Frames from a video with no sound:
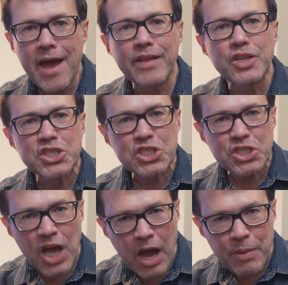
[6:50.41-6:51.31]
and the
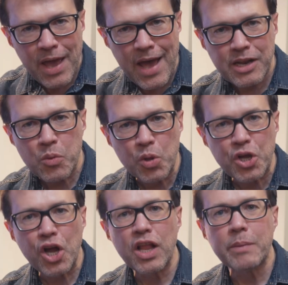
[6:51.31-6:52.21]
subheading will
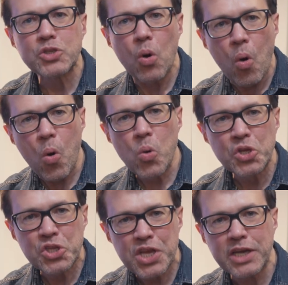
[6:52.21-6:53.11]
collapse all
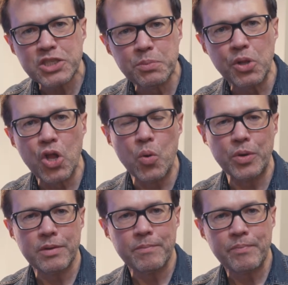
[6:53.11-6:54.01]
the text below
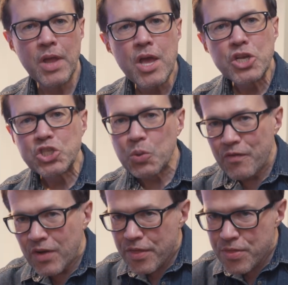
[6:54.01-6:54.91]
it. So
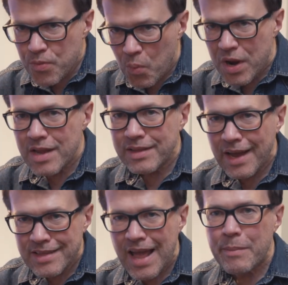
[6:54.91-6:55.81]
we've got three
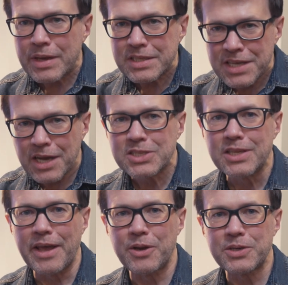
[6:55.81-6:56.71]
dynamic
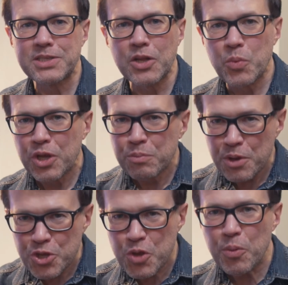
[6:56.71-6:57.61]
text layers that we could
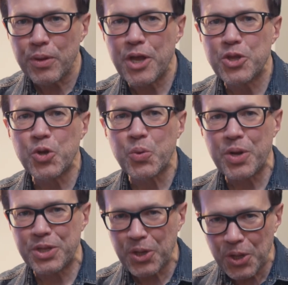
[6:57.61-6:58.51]
manipulate to
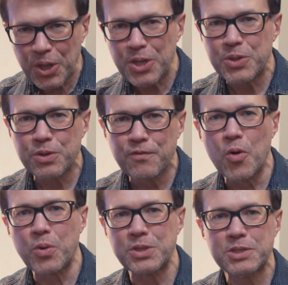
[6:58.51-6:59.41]
create a cleaner and
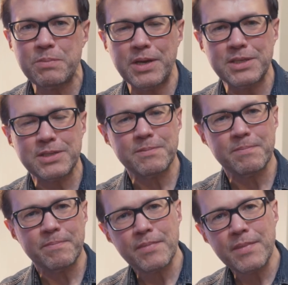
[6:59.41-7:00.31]
focused space.
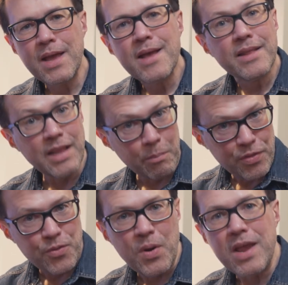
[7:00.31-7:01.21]
Number
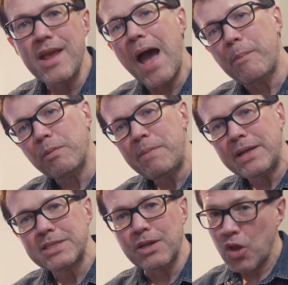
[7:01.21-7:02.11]
three, Apple
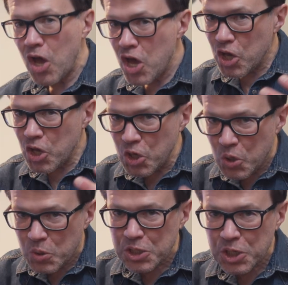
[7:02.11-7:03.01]
Pencil.
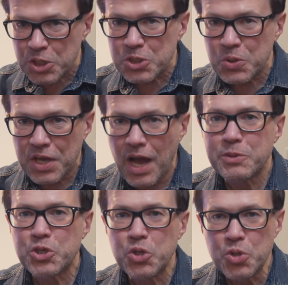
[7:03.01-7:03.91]
Using it to
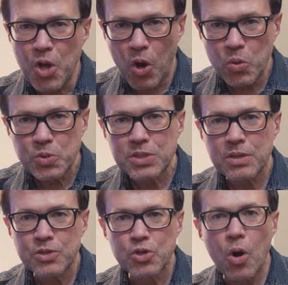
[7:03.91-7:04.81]
capture notes,
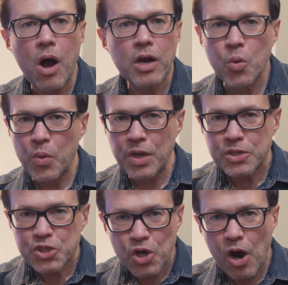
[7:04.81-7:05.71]
draw
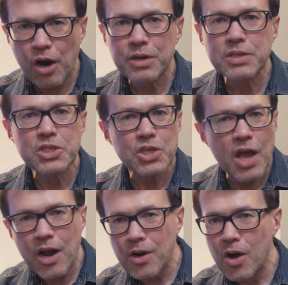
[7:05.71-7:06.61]
quick charts,
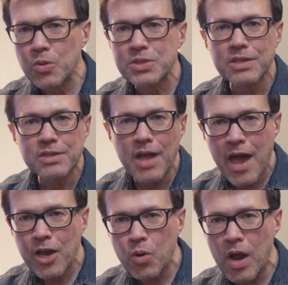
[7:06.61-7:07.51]
arrows and
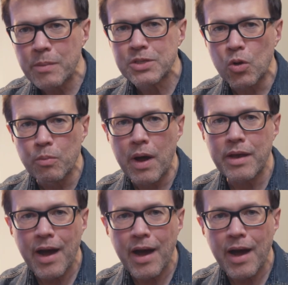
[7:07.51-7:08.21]
diagrams on my